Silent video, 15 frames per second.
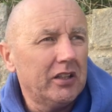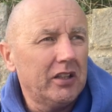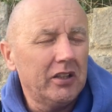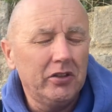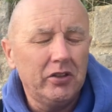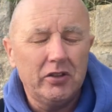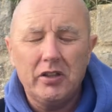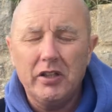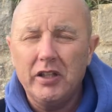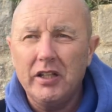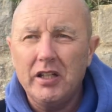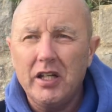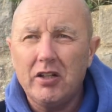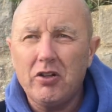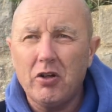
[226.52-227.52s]

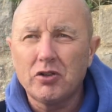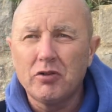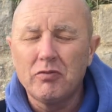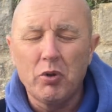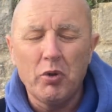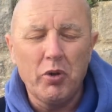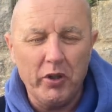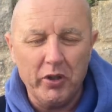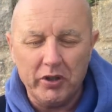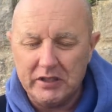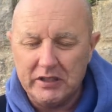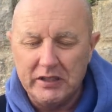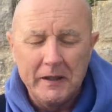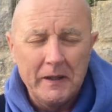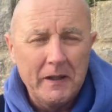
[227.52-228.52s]
Rawl
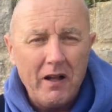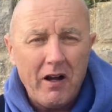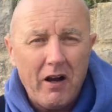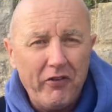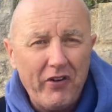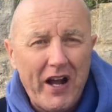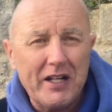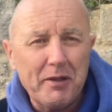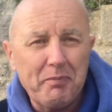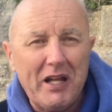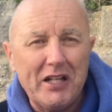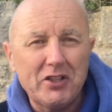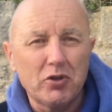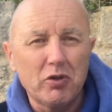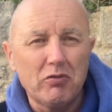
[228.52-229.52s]
hooks. I've had a
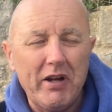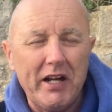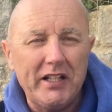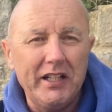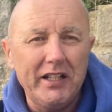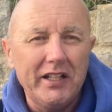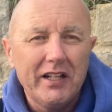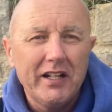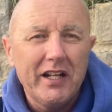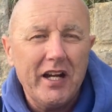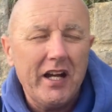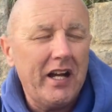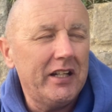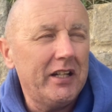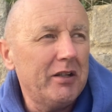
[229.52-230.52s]
plaice already,
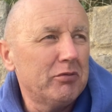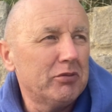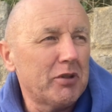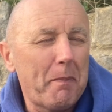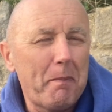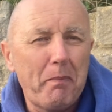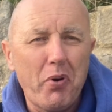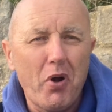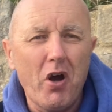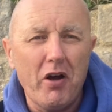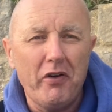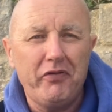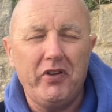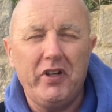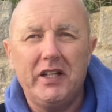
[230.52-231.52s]
and it was a
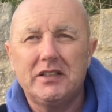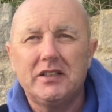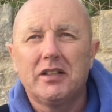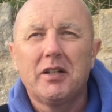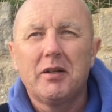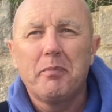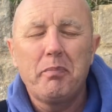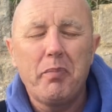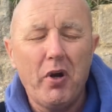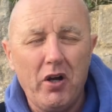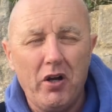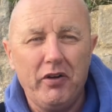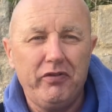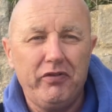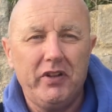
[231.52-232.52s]
perfect
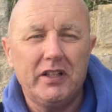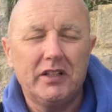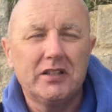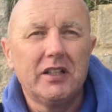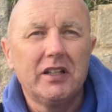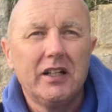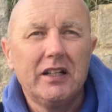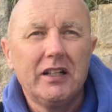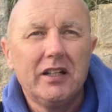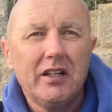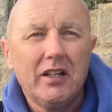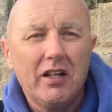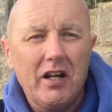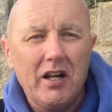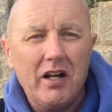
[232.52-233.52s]

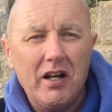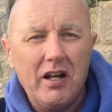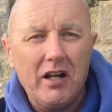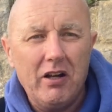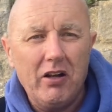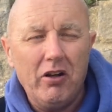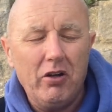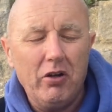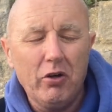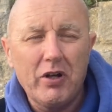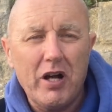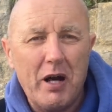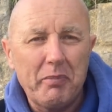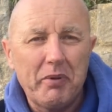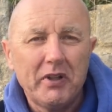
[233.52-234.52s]

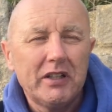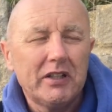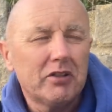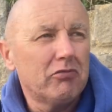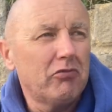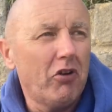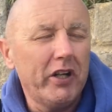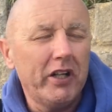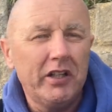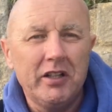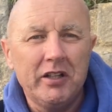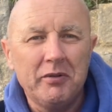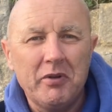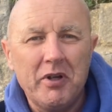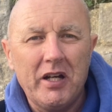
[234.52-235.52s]
hook up, right in
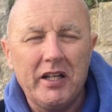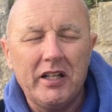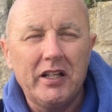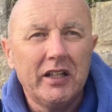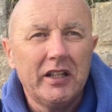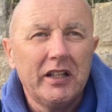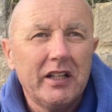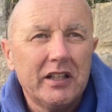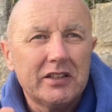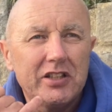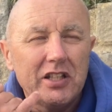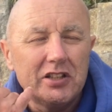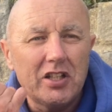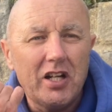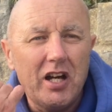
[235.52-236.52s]
the
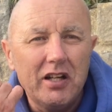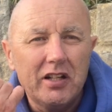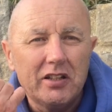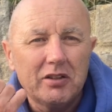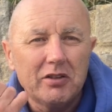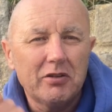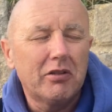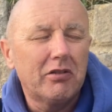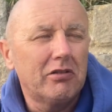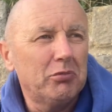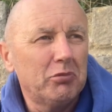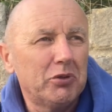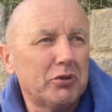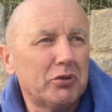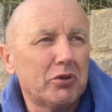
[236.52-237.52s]
scissor,
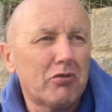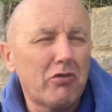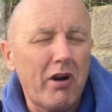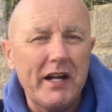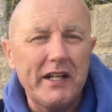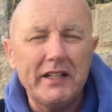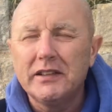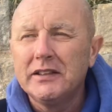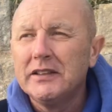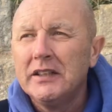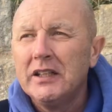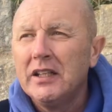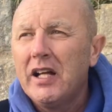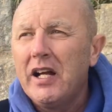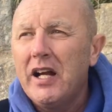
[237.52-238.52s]
which is great,
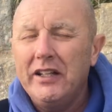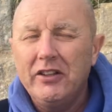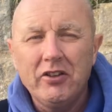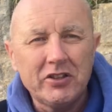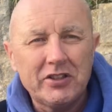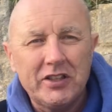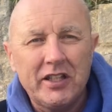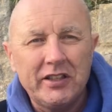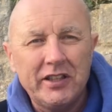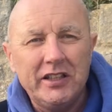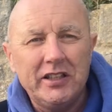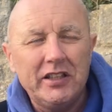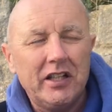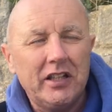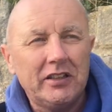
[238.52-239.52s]
nice and
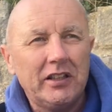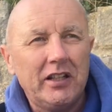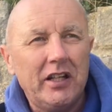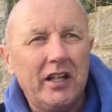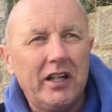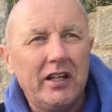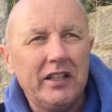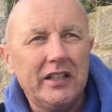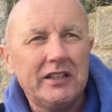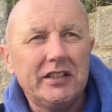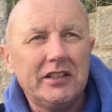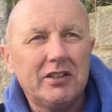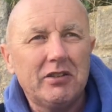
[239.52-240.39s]
easy